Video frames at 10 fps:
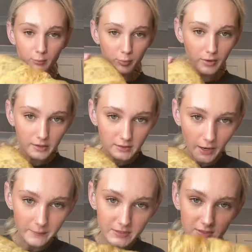but
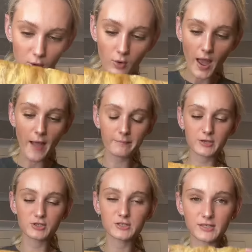I'm still
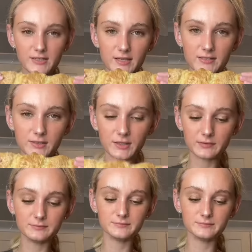happy. She's gonna taste good.